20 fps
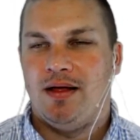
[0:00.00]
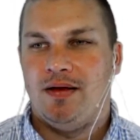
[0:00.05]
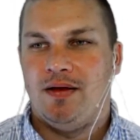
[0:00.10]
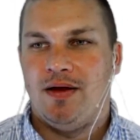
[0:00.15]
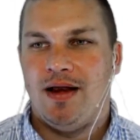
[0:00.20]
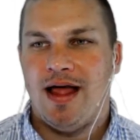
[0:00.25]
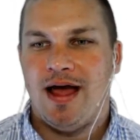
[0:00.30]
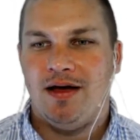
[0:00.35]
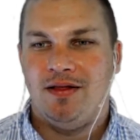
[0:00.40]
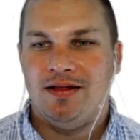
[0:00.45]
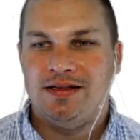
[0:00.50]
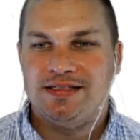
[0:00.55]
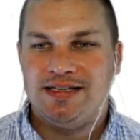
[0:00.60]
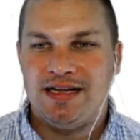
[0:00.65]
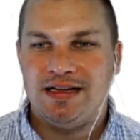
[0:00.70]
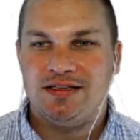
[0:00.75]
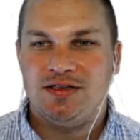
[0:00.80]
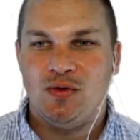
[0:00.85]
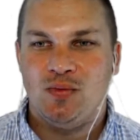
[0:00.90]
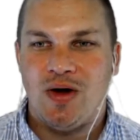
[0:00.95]
now let's
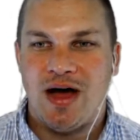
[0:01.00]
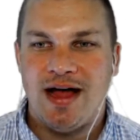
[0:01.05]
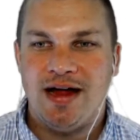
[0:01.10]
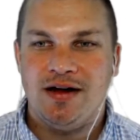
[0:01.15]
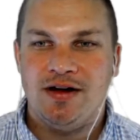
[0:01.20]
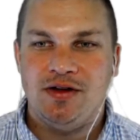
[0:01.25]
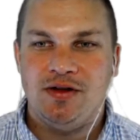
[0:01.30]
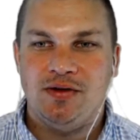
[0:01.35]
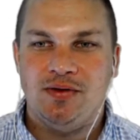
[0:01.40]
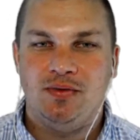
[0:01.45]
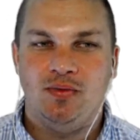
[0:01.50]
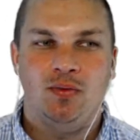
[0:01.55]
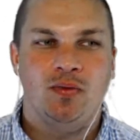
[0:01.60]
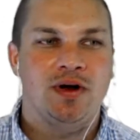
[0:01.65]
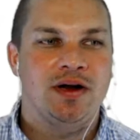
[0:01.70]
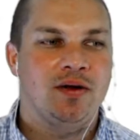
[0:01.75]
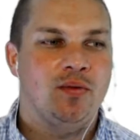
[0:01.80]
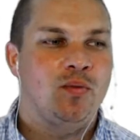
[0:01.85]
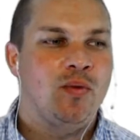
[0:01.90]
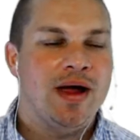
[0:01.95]
get to
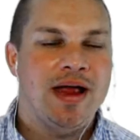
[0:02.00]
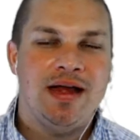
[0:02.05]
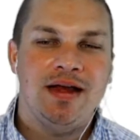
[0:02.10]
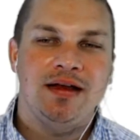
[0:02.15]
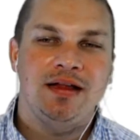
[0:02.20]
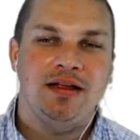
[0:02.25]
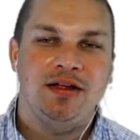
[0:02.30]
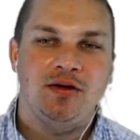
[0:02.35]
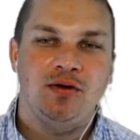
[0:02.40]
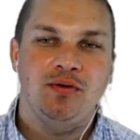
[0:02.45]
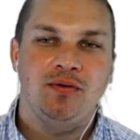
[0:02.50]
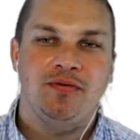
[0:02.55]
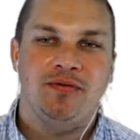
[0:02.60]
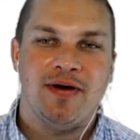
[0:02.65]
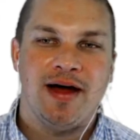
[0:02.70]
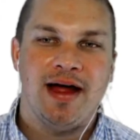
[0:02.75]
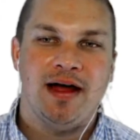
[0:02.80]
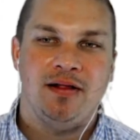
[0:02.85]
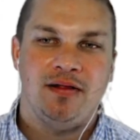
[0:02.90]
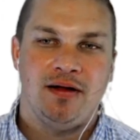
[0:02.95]
when do you
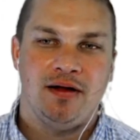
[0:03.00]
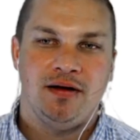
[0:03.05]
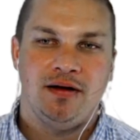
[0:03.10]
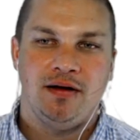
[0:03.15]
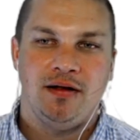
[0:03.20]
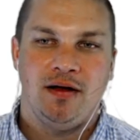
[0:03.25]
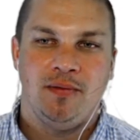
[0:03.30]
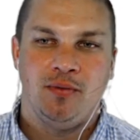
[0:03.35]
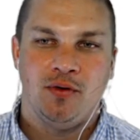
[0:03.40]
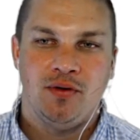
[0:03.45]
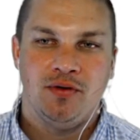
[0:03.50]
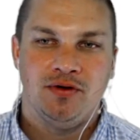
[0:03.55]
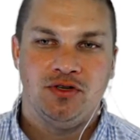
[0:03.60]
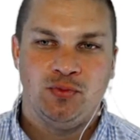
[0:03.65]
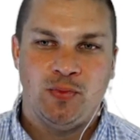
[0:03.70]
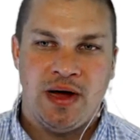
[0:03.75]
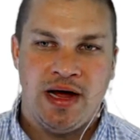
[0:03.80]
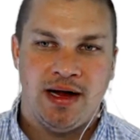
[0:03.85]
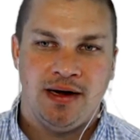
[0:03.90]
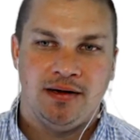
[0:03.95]
file on a broker's
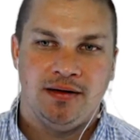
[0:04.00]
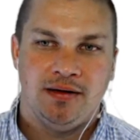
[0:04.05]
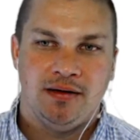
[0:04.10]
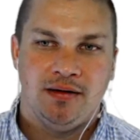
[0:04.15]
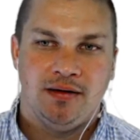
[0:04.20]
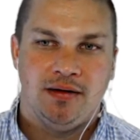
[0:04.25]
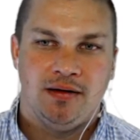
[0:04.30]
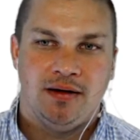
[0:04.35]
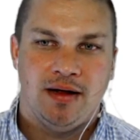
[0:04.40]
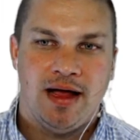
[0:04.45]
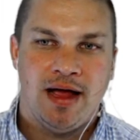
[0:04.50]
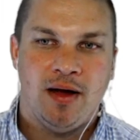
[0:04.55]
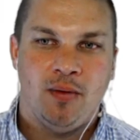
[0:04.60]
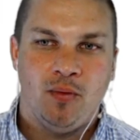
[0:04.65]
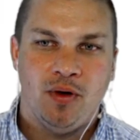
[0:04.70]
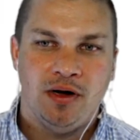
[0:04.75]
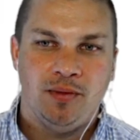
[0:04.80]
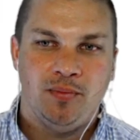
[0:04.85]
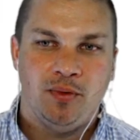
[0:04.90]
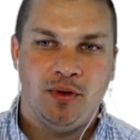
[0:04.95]
bond? At
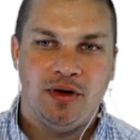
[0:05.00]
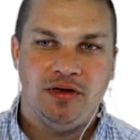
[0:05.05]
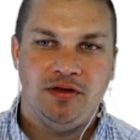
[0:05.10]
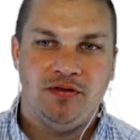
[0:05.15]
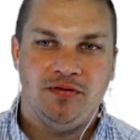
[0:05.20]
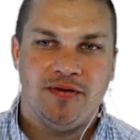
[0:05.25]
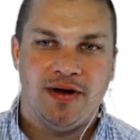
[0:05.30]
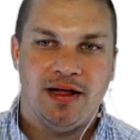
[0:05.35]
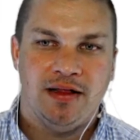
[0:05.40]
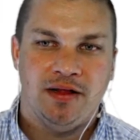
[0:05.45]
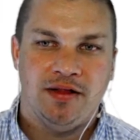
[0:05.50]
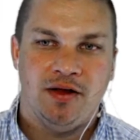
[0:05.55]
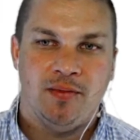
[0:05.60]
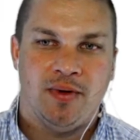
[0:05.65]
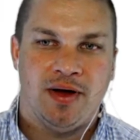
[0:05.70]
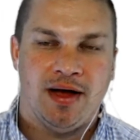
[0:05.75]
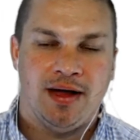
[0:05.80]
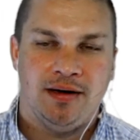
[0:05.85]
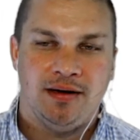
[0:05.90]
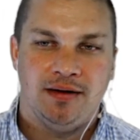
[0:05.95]
what point do you file on their
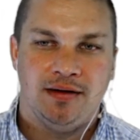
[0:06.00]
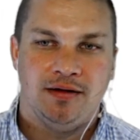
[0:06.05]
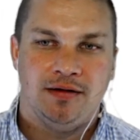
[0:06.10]
bond?